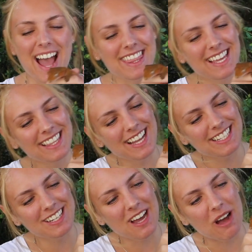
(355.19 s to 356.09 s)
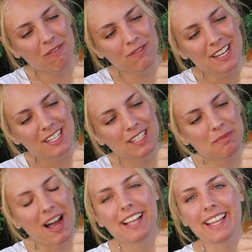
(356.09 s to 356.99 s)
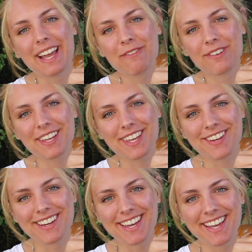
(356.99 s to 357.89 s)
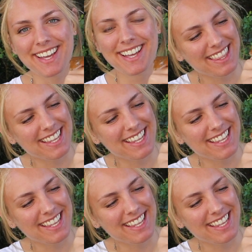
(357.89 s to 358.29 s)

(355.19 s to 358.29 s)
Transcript: I think that's enough spotlight for Kiwi.